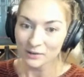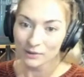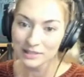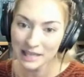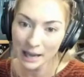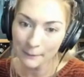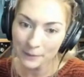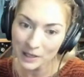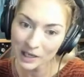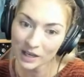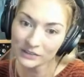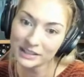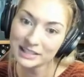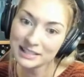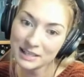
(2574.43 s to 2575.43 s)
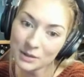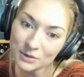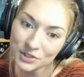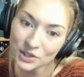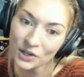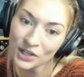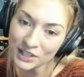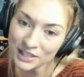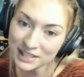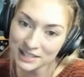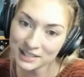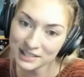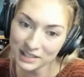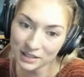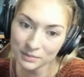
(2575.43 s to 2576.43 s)
happening on the socials in
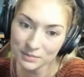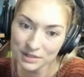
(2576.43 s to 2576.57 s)
terms